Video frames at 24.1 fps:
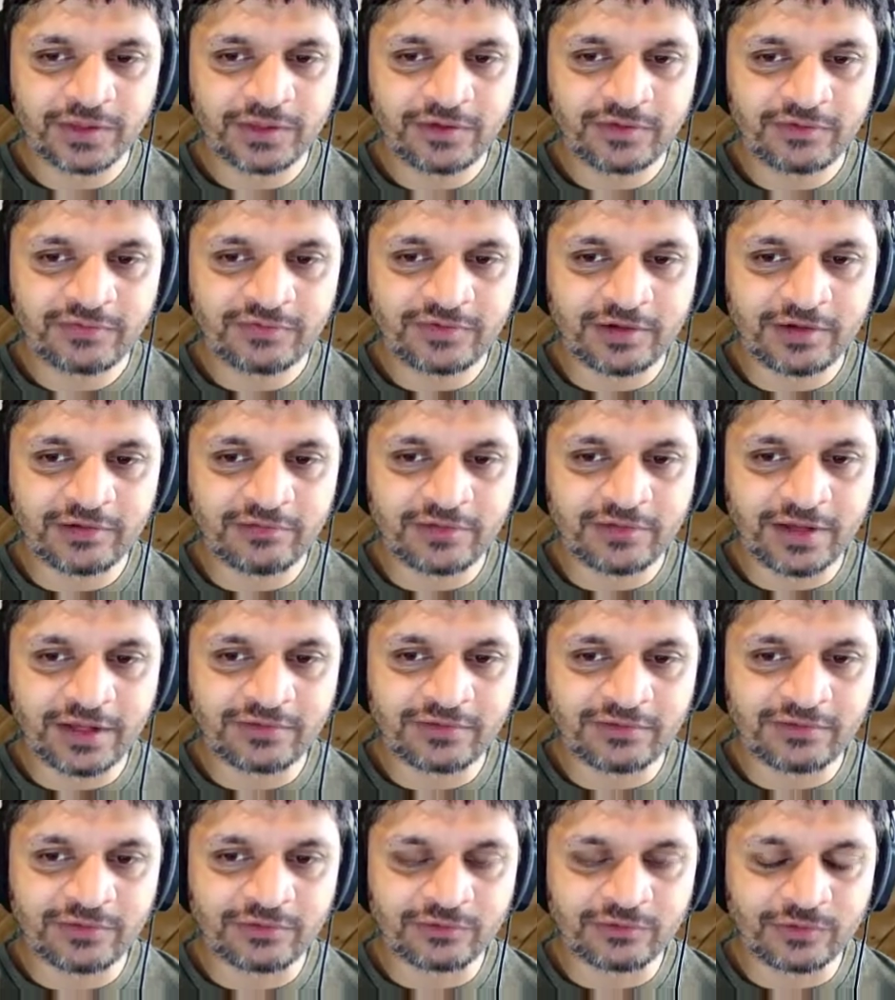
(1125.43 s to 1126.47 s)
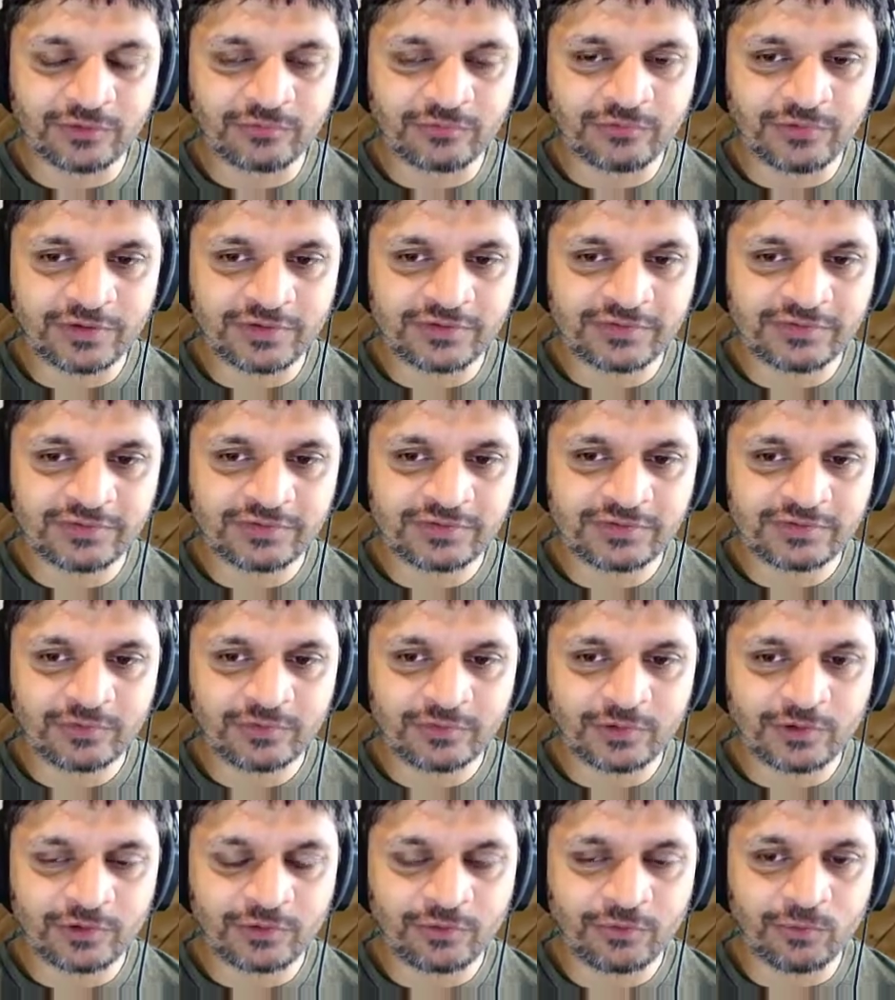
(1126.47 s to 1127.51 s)
set of axes, or first
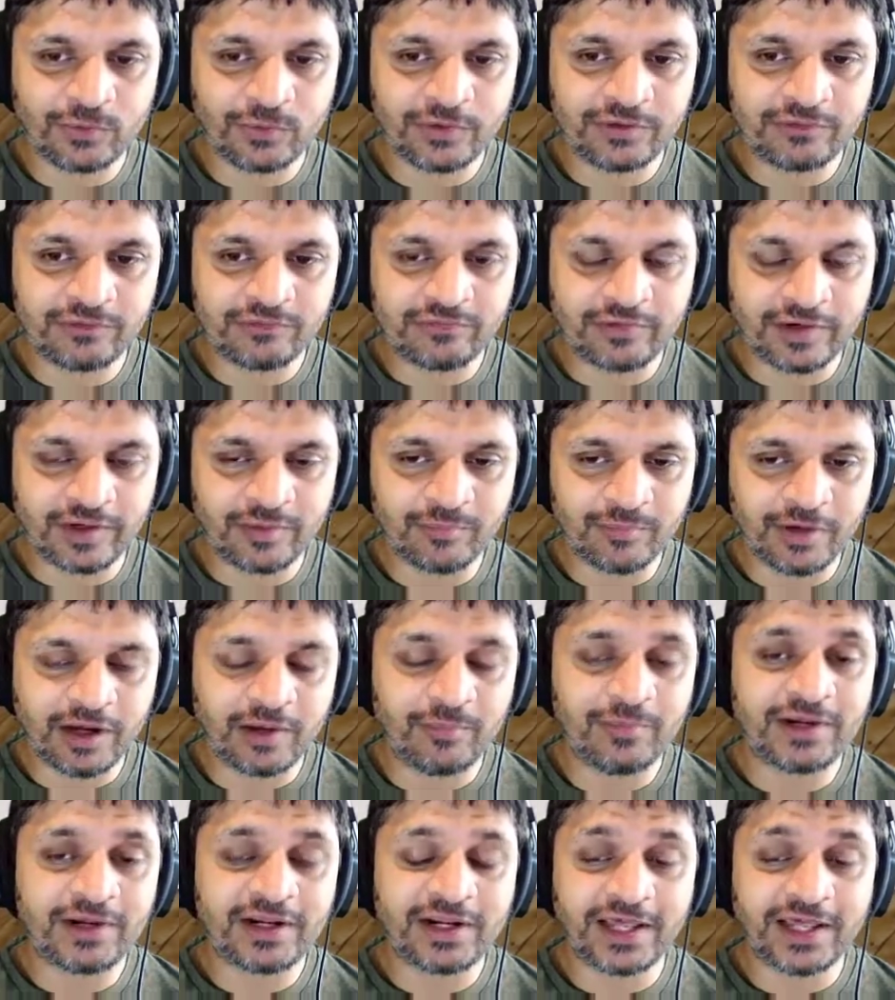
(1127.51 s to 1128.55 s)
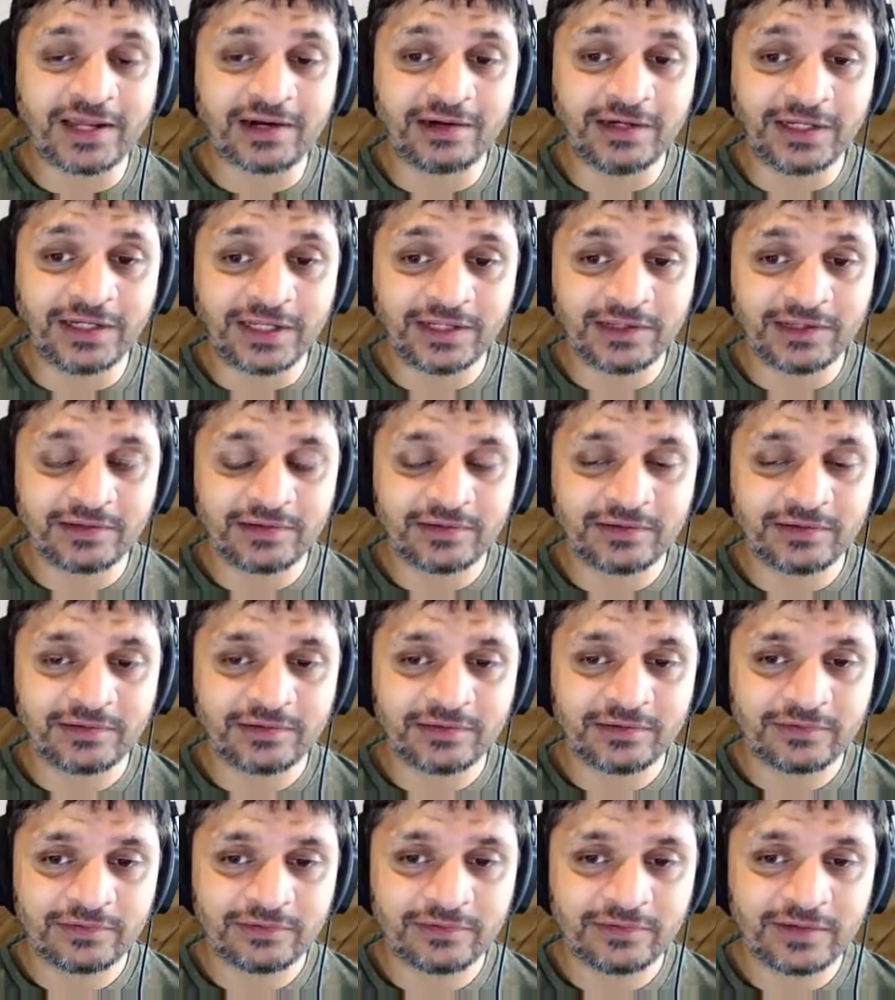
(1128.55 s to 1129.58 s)
coordinate frame arbitrarily,
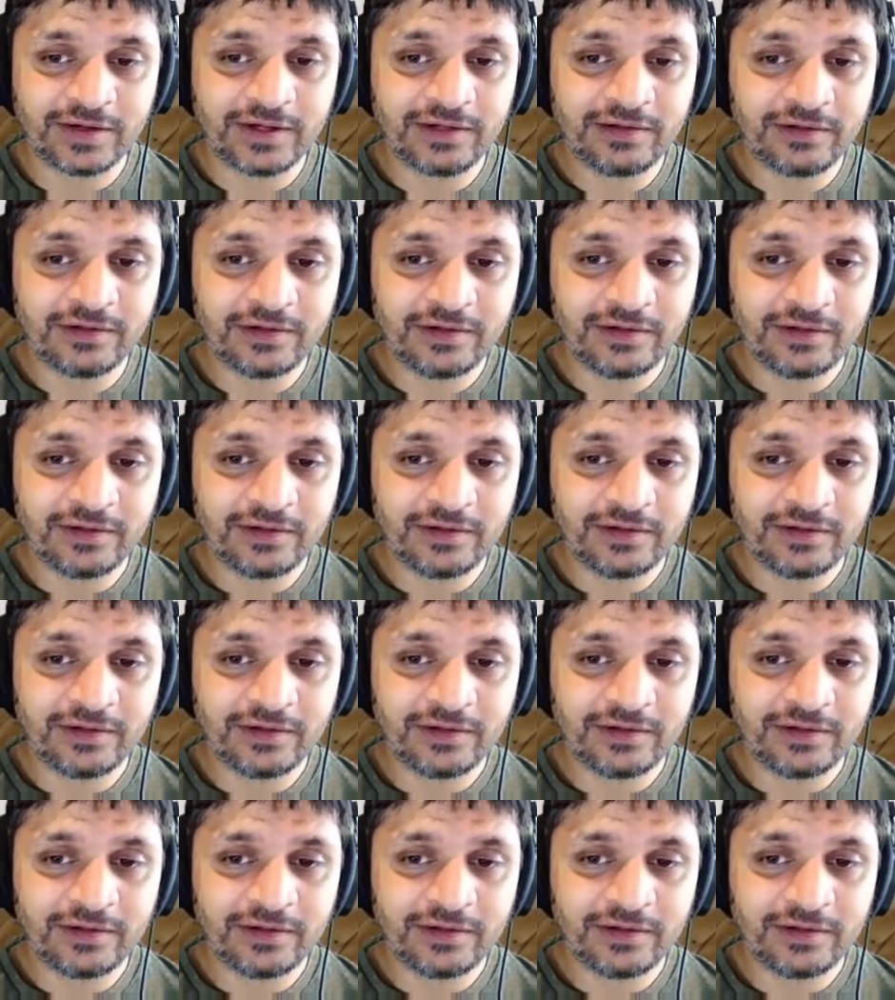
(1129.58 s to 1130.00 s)
right?